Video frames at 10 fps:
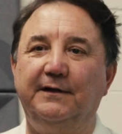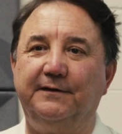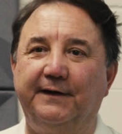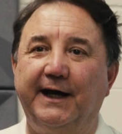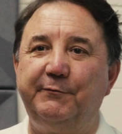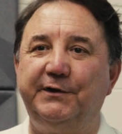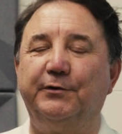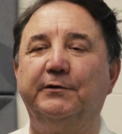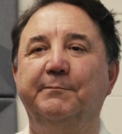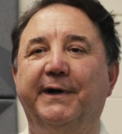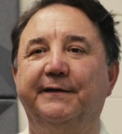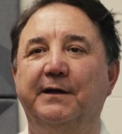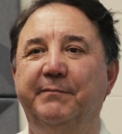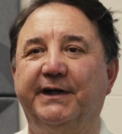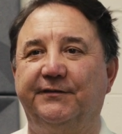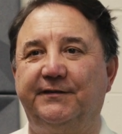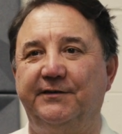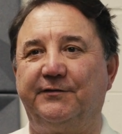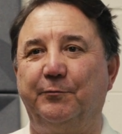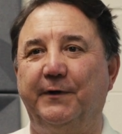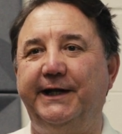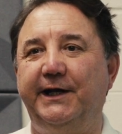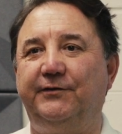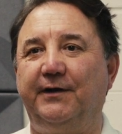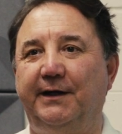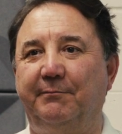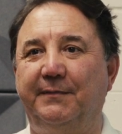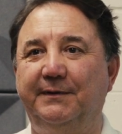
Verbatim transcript: Today we're talking about the Micasense Red Edge M.